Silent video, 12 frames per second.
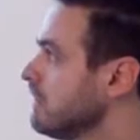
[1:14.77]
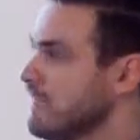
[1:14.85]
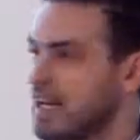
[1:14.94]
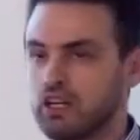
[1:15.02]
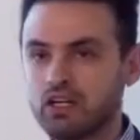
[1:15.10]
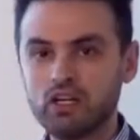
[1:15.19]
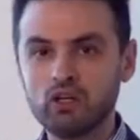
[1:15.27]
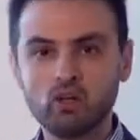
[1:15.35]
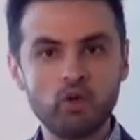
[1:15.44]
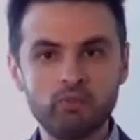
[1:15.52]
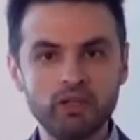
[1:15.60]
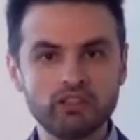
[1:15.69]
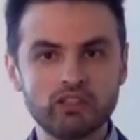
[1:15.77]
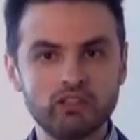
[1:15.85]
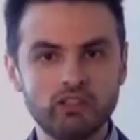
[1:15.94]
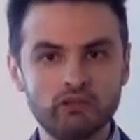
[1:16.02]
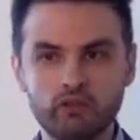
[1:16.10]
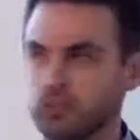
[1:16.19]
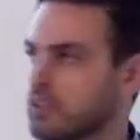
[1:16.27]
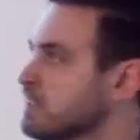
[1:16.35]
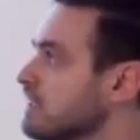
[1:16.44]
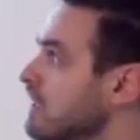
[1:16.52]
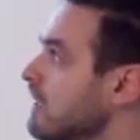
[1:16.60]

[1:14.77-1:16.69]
They are completely different.